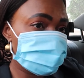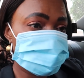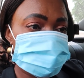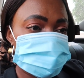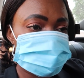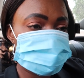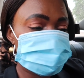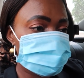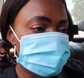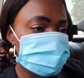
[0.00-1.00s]
somewhere to
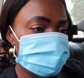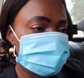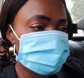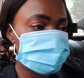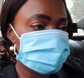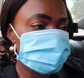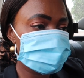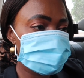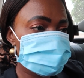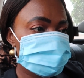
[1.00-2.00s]
put my makeup to do
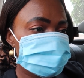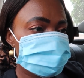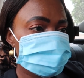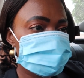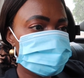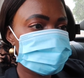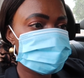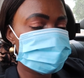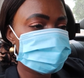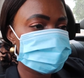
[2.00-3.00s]
it is just so
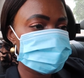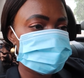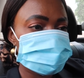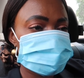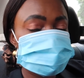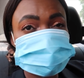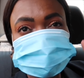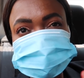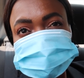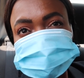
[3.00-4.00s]
annoying but at
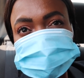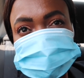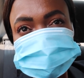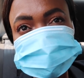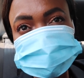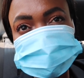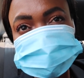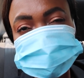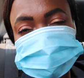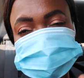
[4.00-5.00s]
least I have my bedside
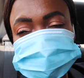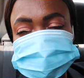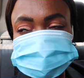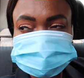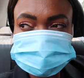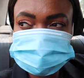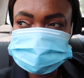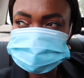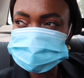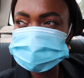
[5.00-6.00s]
table so that
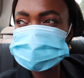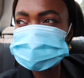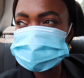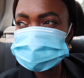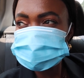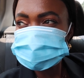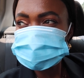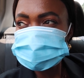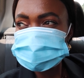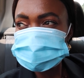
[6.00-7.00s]
works for now
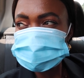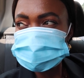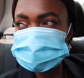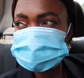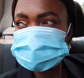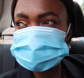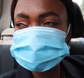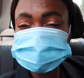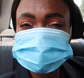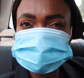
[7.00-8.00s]

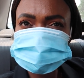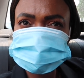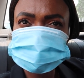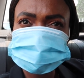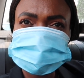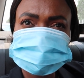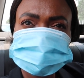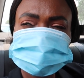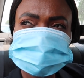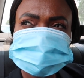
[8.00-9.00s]
um, I guess I'll show you when I
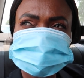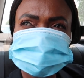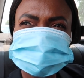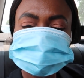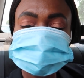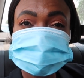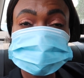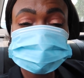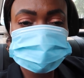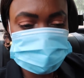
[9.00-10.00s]
get to when I
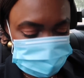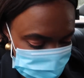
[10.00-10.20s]
get home